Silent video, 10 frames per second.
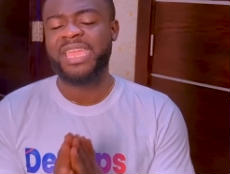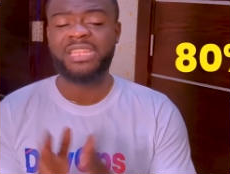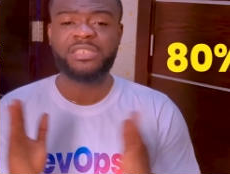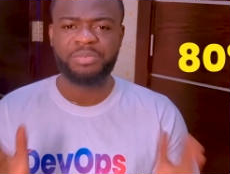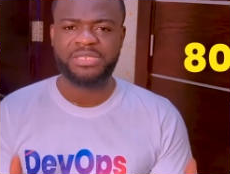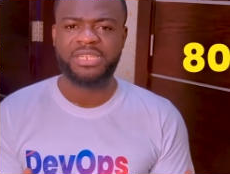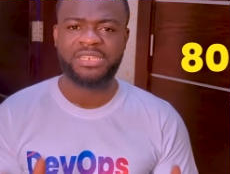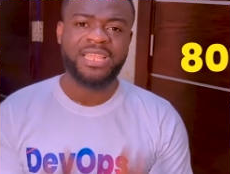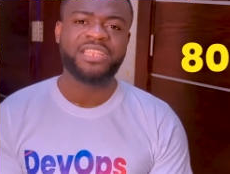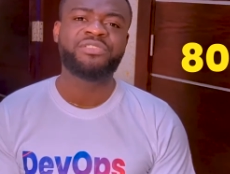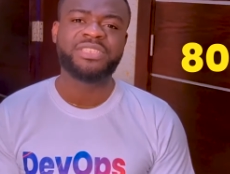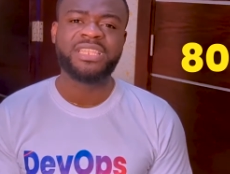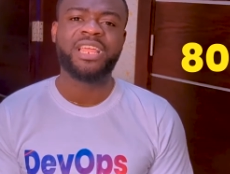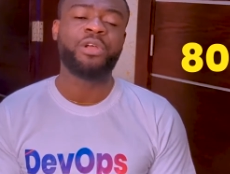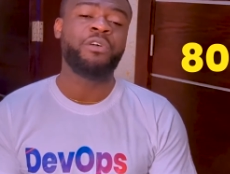eighty percent. That is to
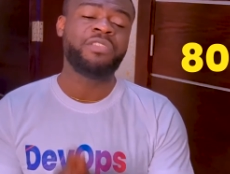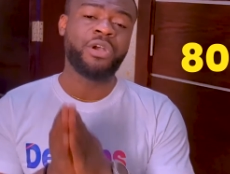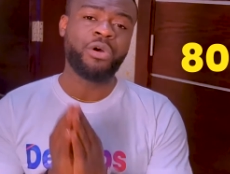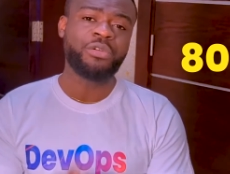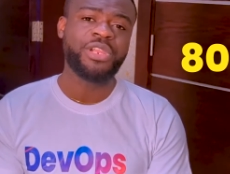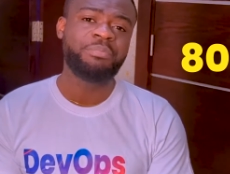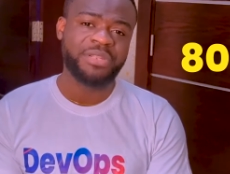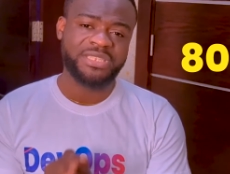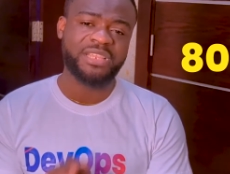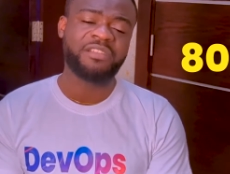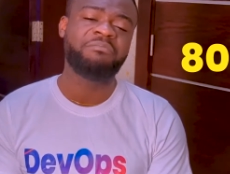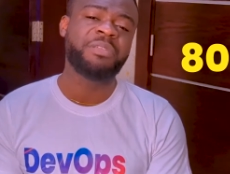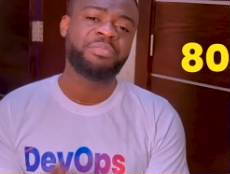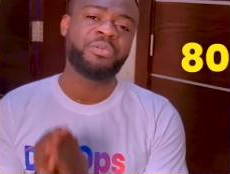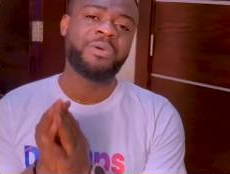say that of the one hundred percent of
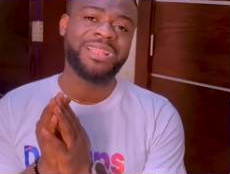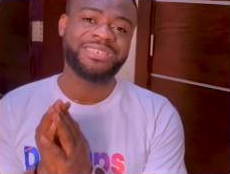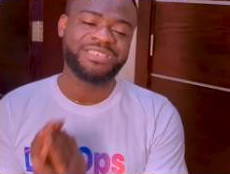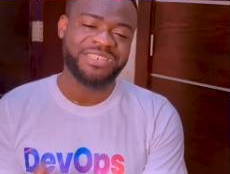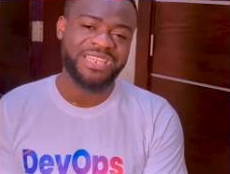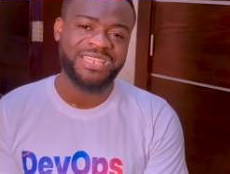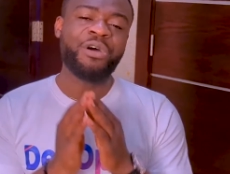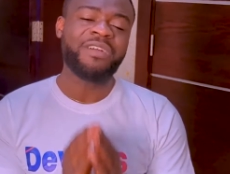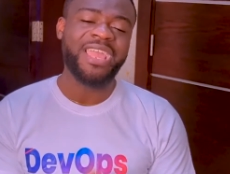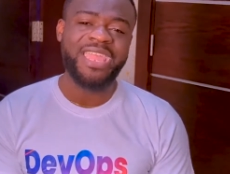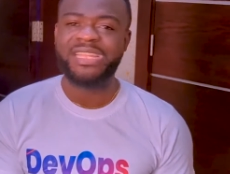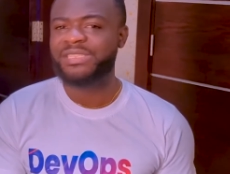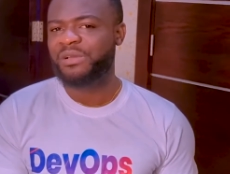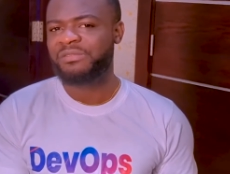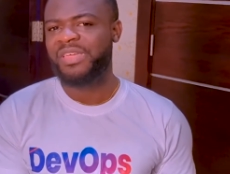people who are trained, over
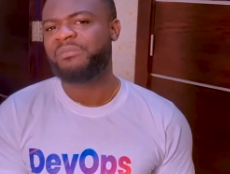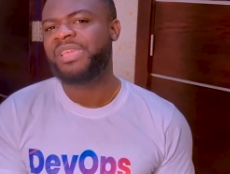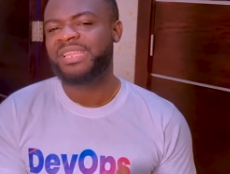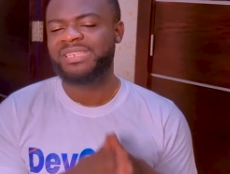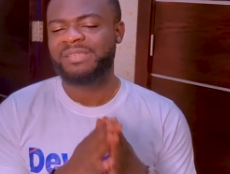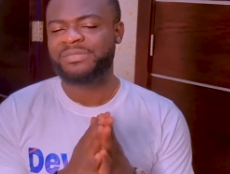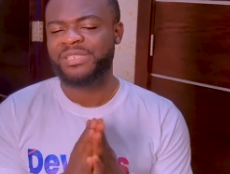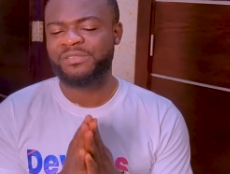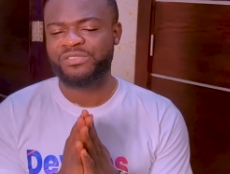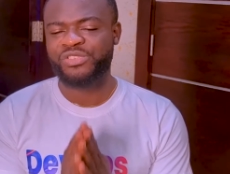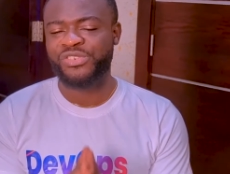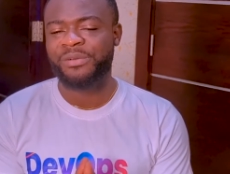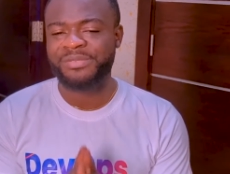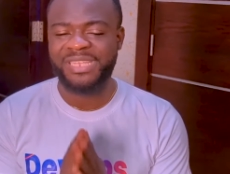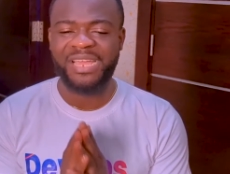eighty of them get themselves
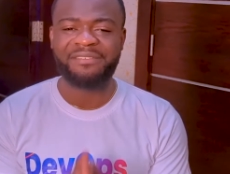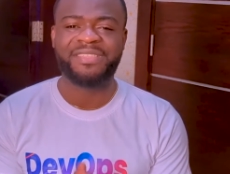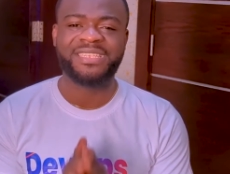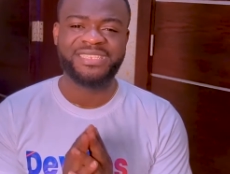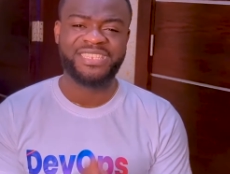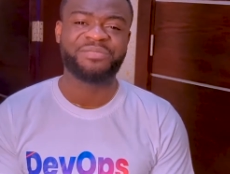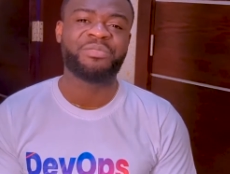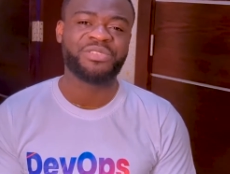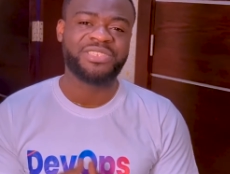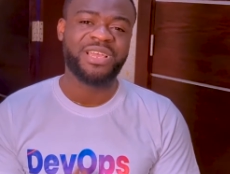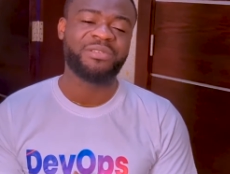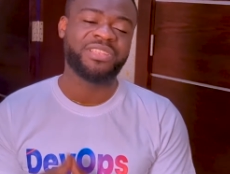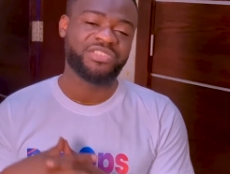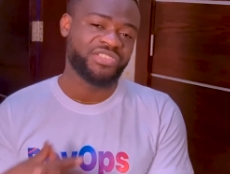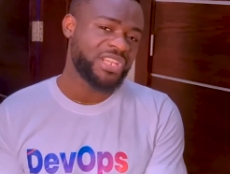jobs after six months down
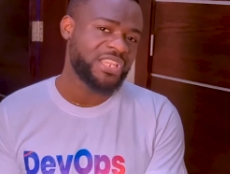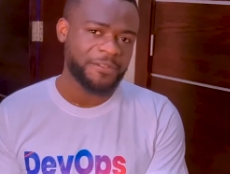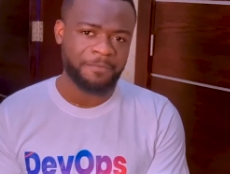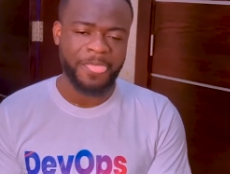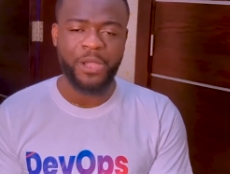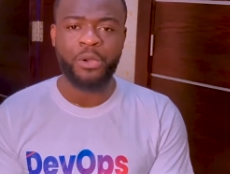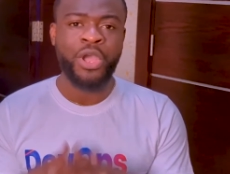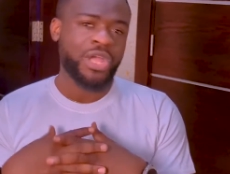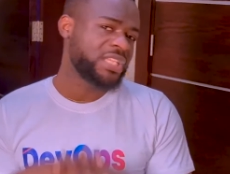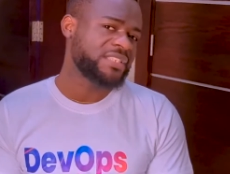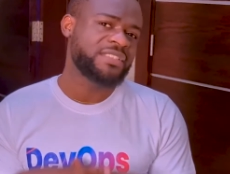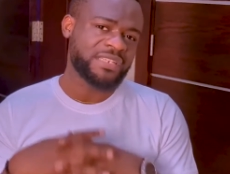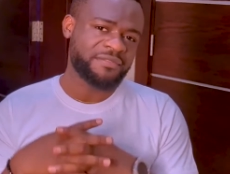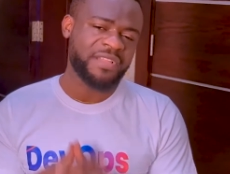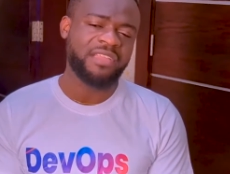their training. Now, these
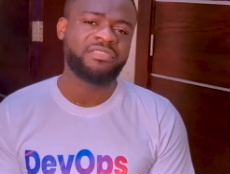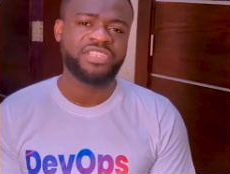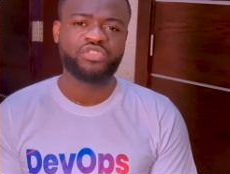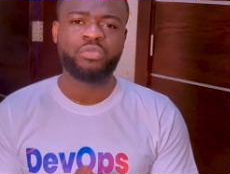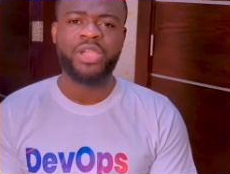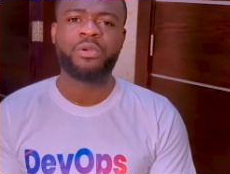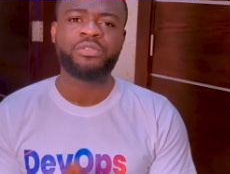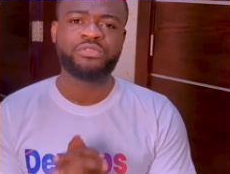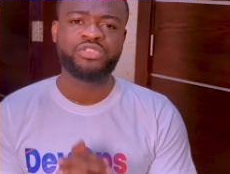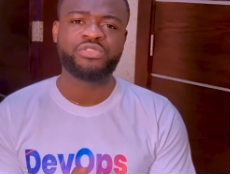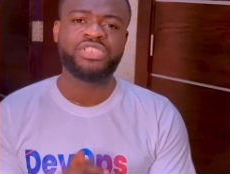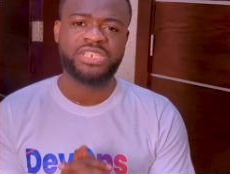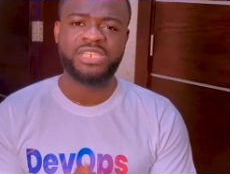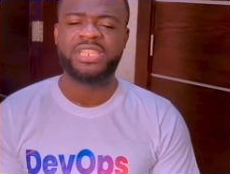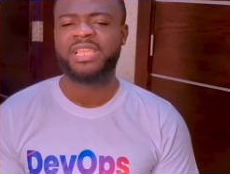are the five reasons why you want to choose
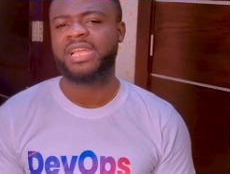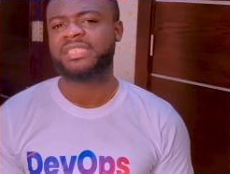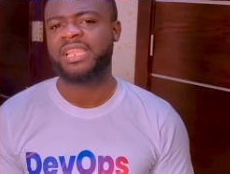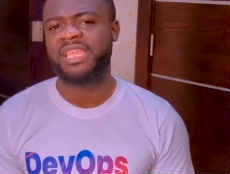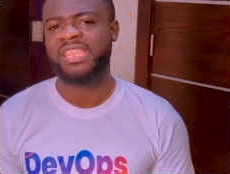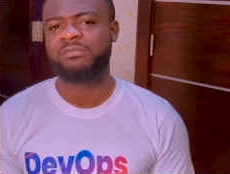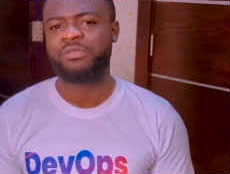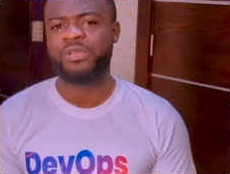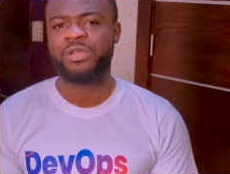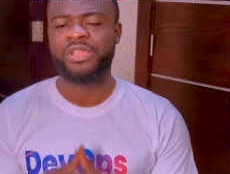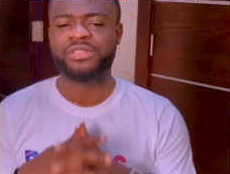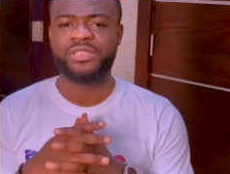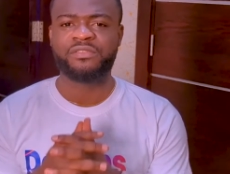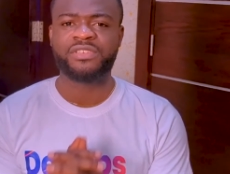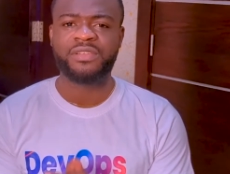JTEC as an academy where you get
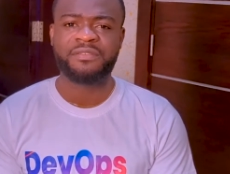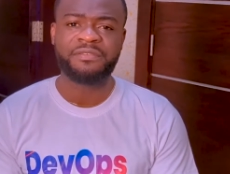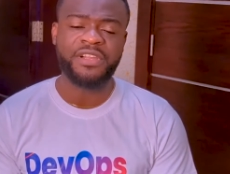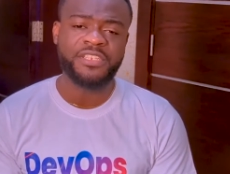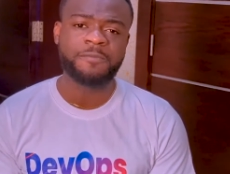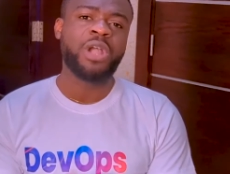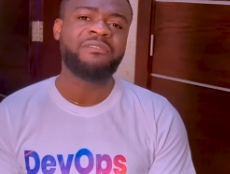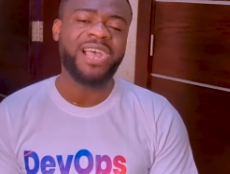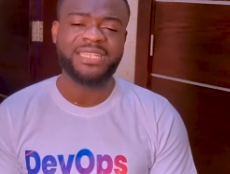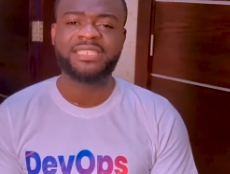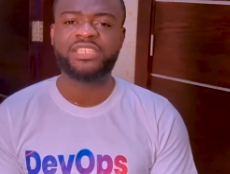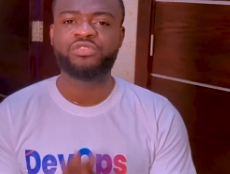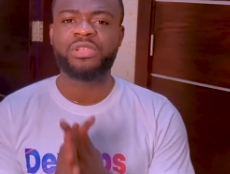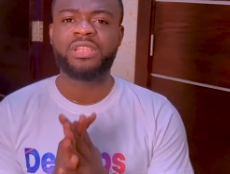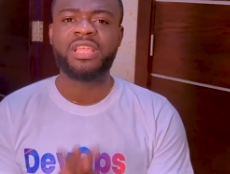yourself trained. First, you have
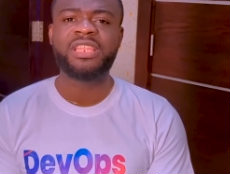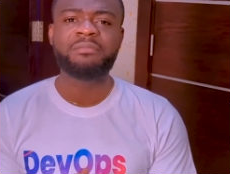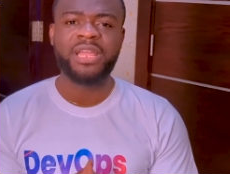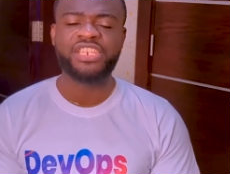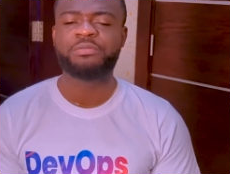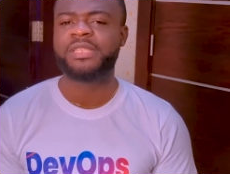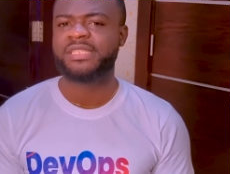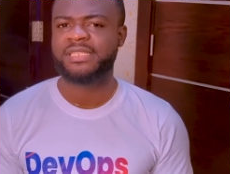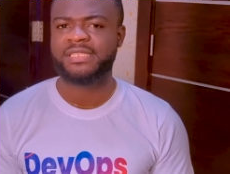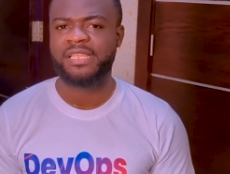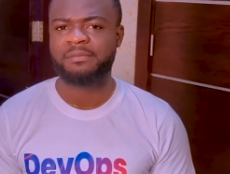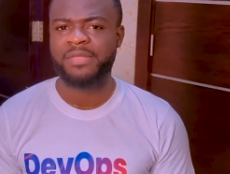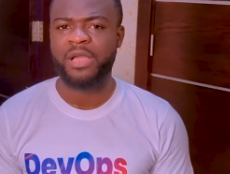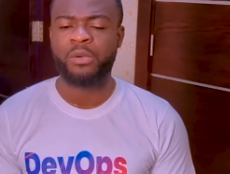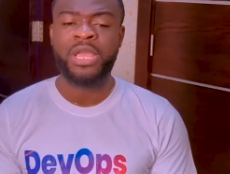access to a learning management system.
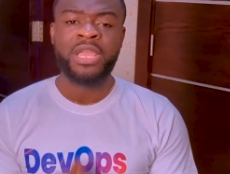Now,